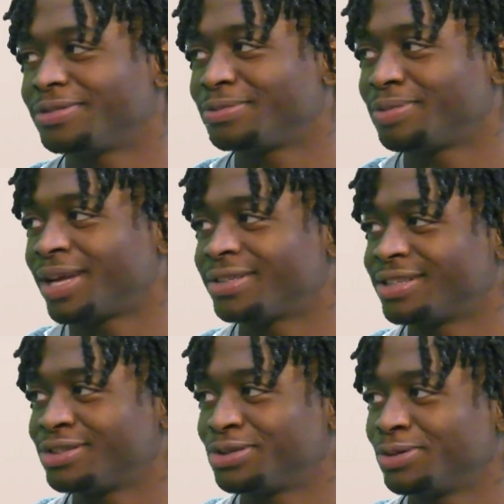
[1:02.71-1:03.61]
pants,
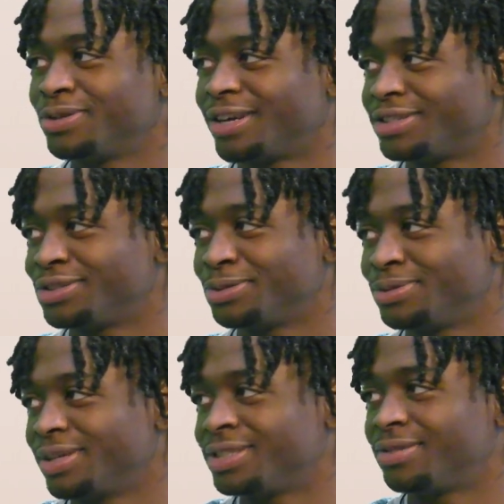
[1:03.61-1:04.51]
and shoes, or
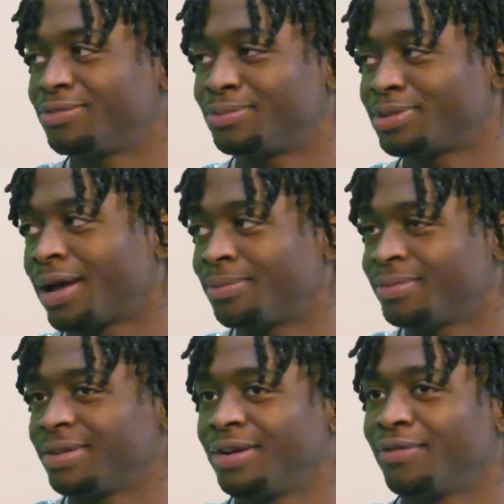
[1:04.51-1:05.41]
is it
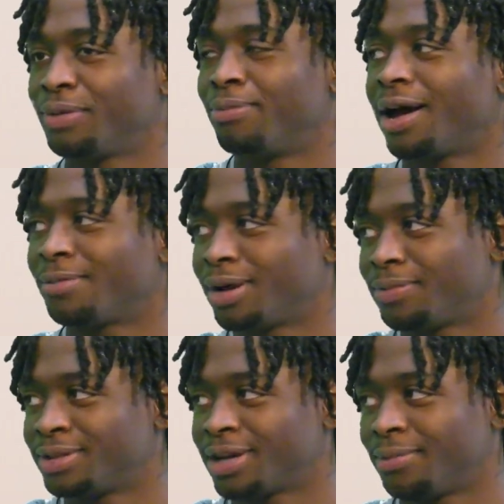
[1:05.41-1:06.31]
from bottom up or
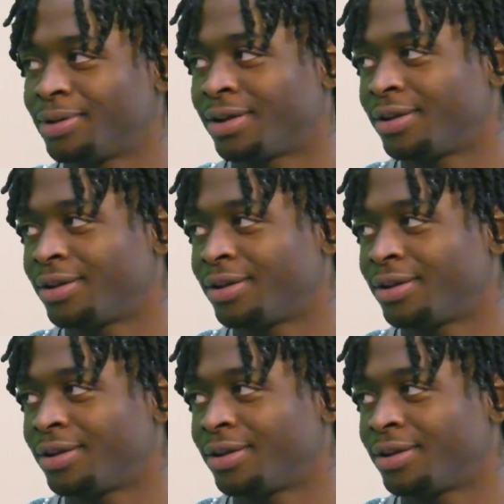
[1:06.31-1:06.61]
top down?